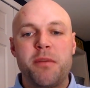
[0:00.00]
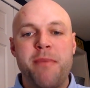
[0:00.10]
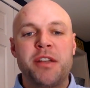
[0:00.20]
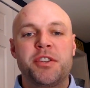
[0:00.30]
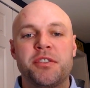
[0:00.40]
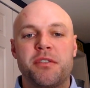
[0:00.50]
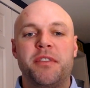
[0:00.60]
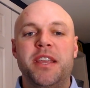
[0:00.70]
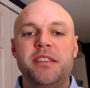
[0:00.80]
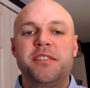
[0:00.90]
dimensions of
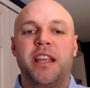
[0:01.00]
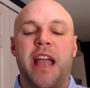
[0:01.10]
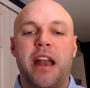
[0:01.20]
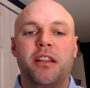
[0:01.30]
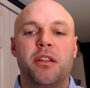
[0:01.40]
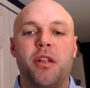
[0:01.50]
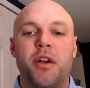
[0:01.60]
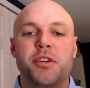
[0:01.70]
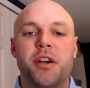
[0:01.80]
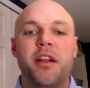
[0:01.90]
the heatsink got a little
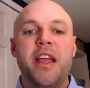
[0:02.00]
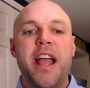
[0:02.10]
larger,